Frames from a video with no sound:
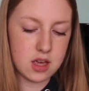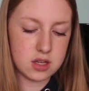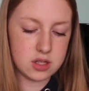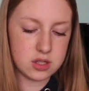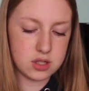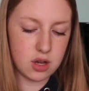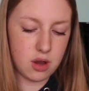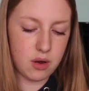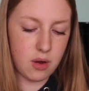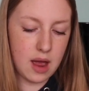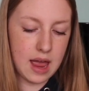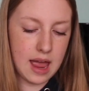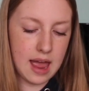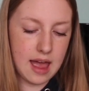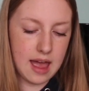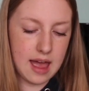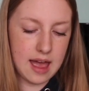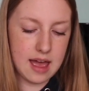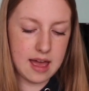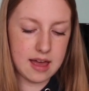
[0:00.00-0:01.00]
So I
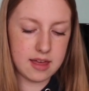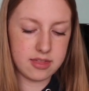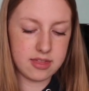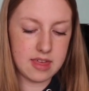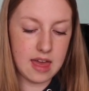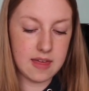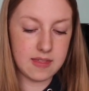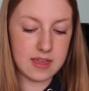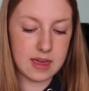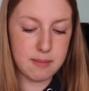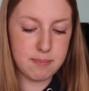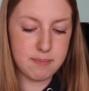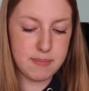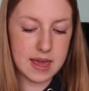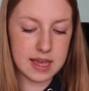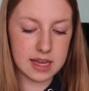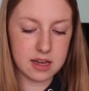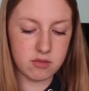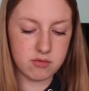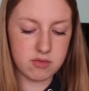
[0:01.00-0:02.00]
have, they're the
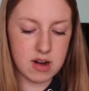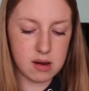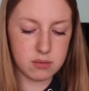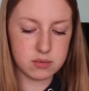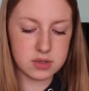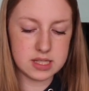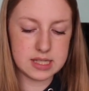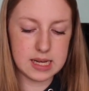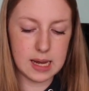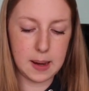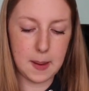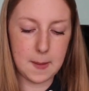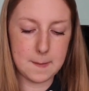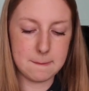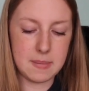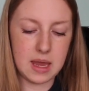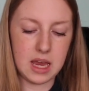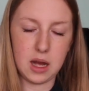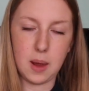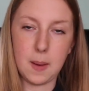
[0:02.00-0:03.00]
Bic round stick
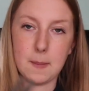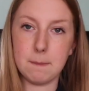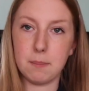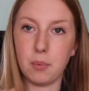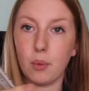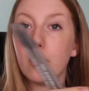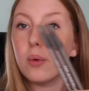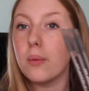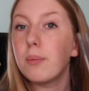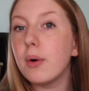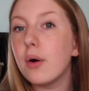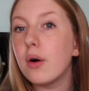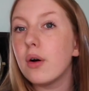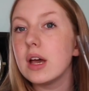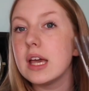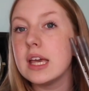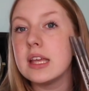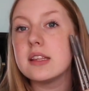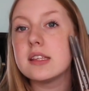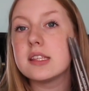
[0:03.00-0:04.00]
medium
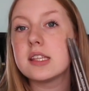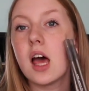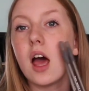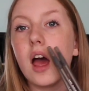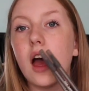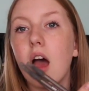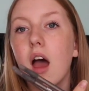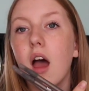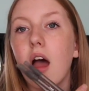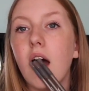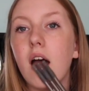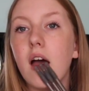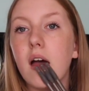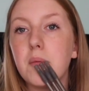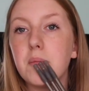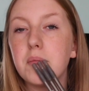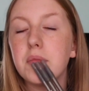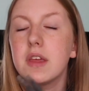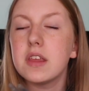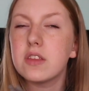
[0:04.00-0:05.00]
ballpoints.
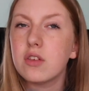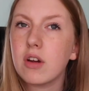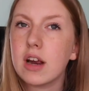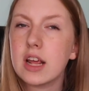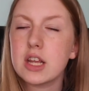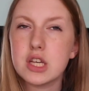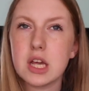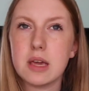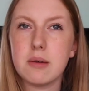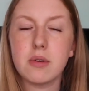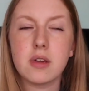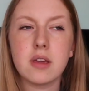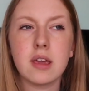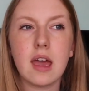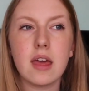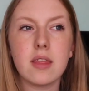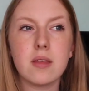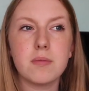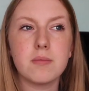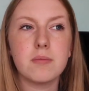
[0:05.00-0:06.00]
These are very cheap. You can
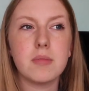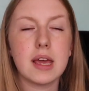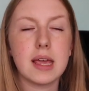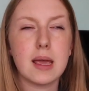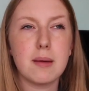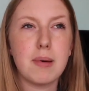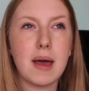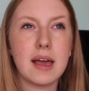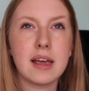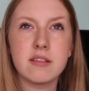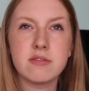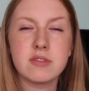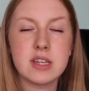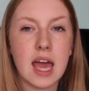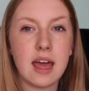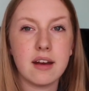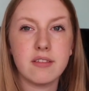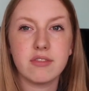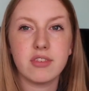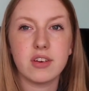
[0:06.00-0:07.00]
get them like a pack of
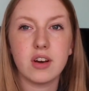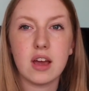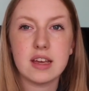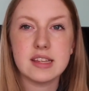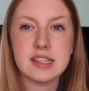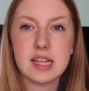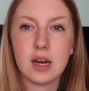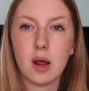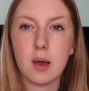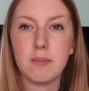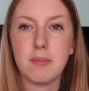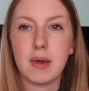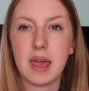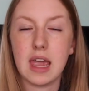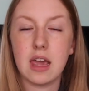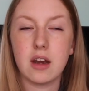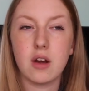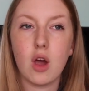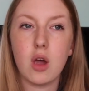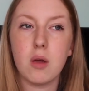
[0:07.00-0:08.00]
10 for 99p
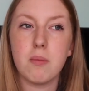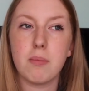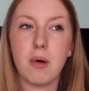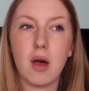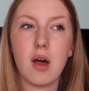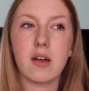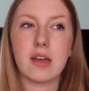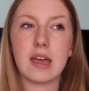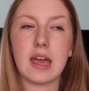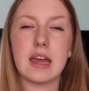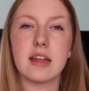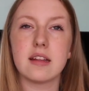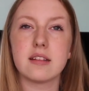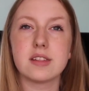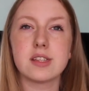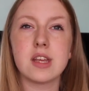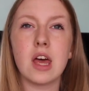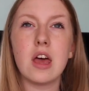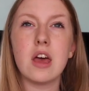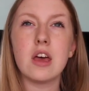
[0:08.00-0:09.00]
in home
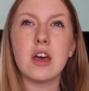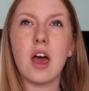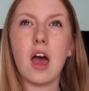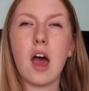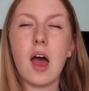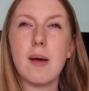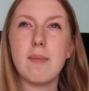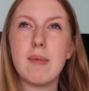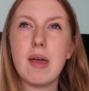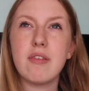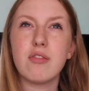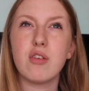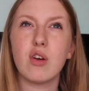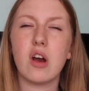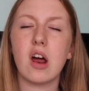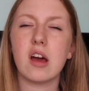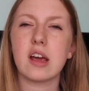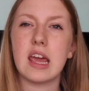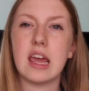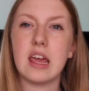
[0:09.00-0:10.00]
bargains. If
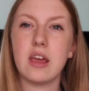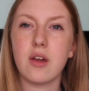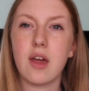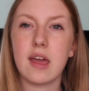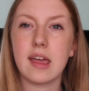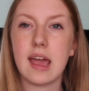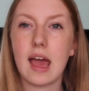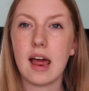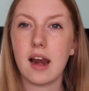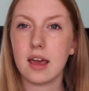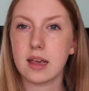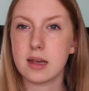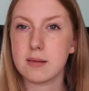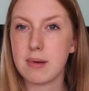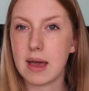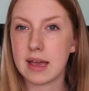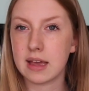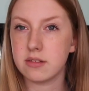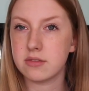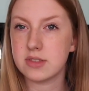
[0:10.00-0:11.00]
you're lucky, you can get like a
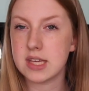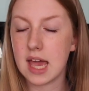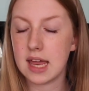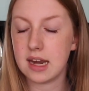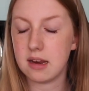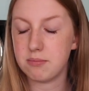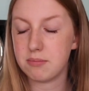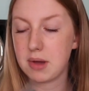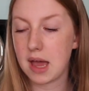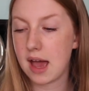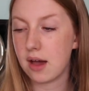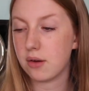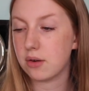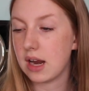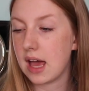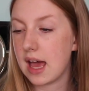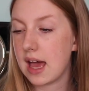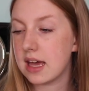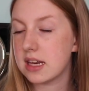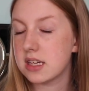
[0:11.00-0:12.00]
pack of 10 in
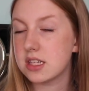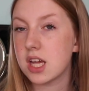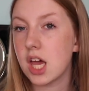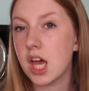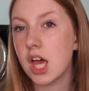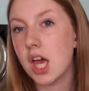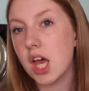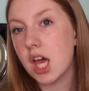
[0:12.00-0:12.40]
Poundland,